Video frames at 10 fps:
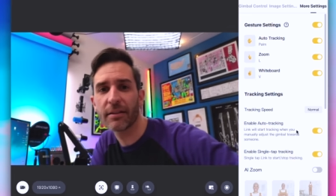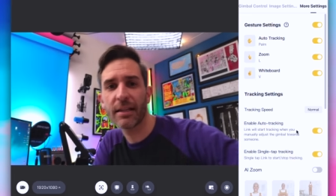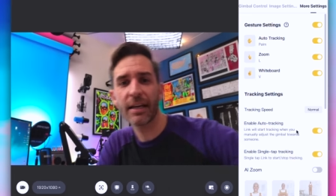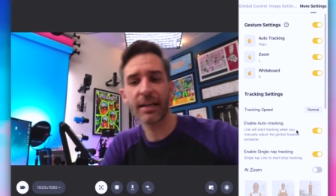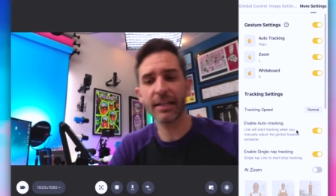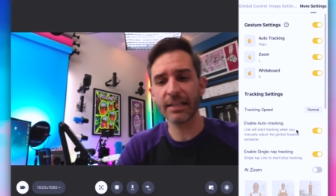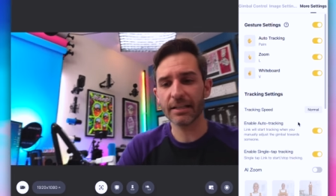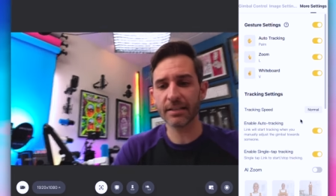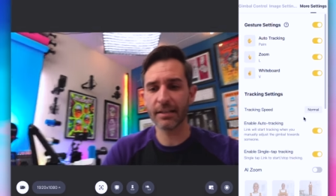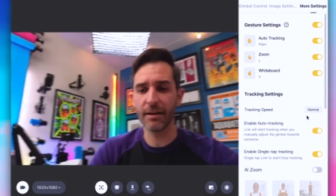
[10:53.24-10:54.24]
looks like. It's
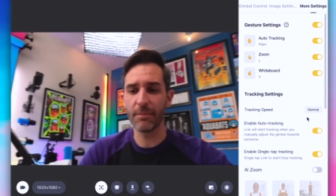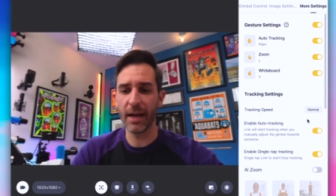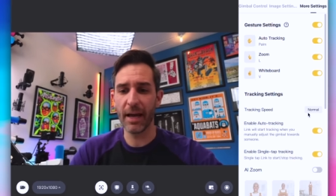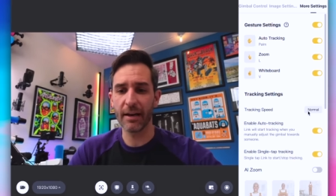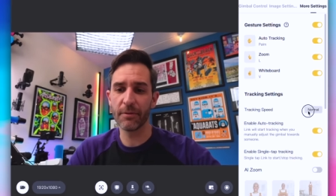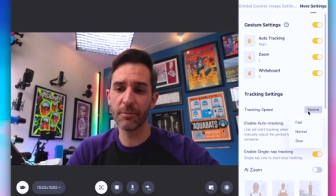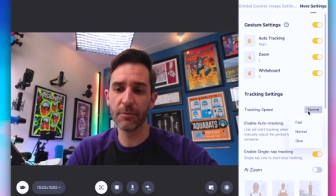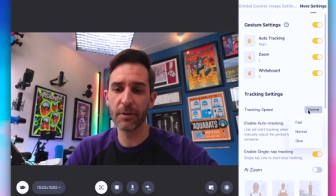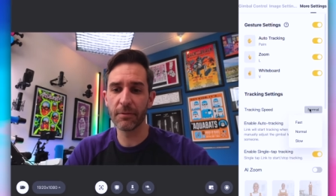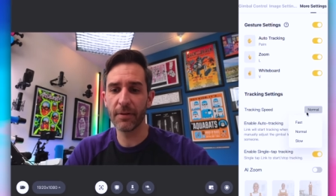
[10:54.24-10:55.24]
actually not bad if you're
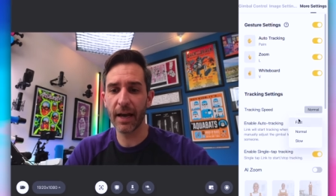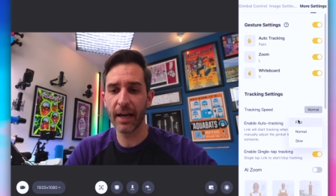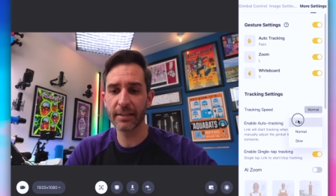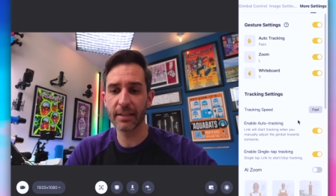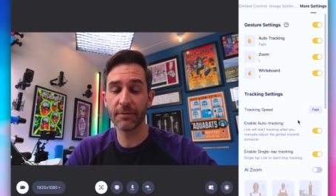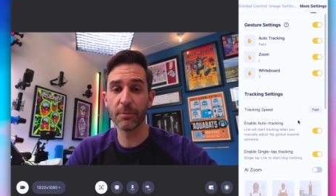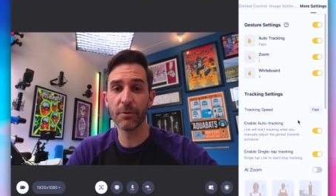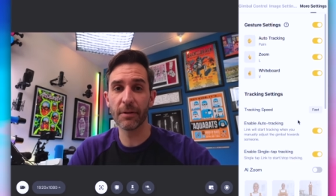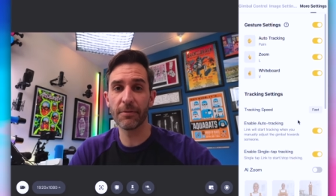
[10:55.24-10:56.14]
moving fast. And if you're moving